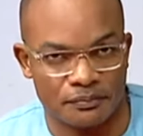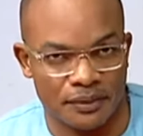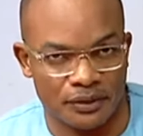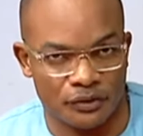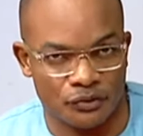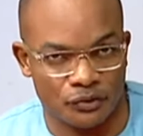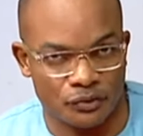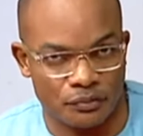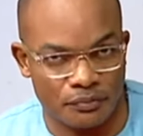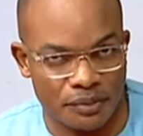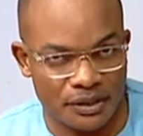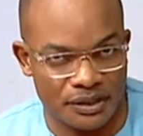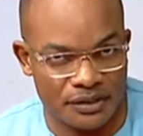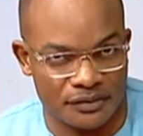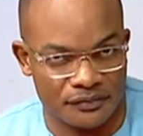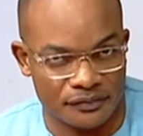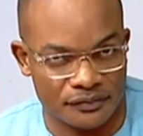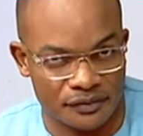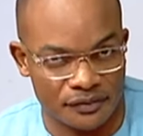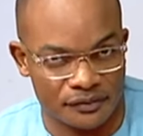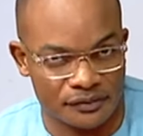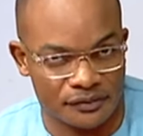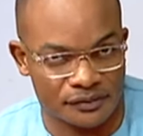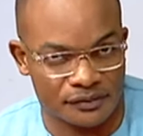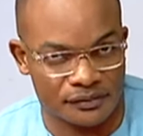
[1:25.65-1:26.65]
but to
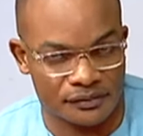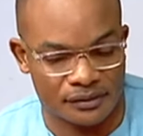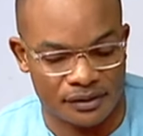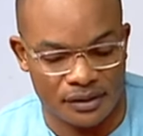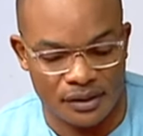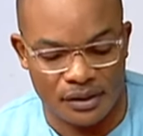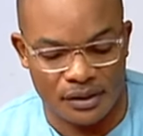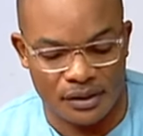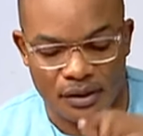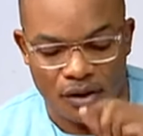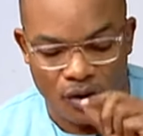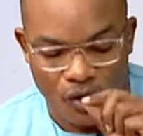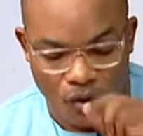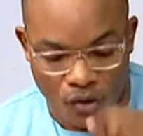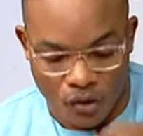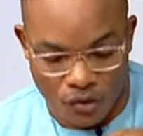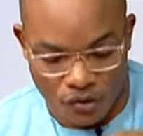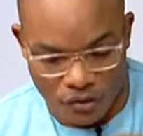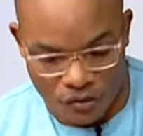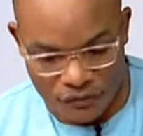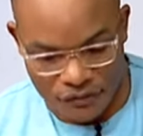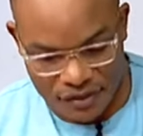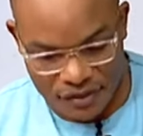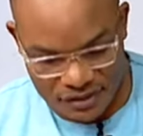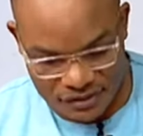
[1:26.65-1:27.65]
believers,
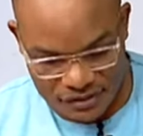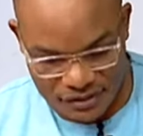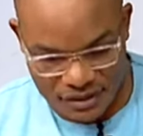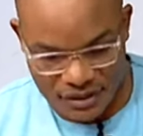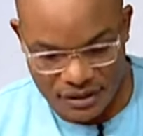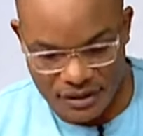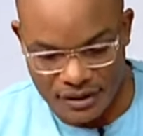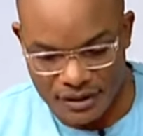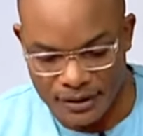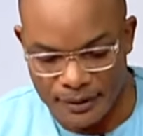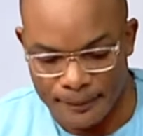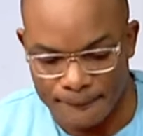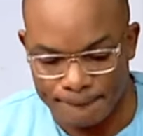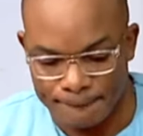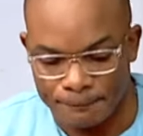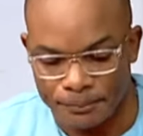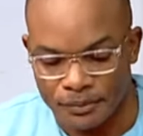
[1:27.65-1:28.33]
all of us here.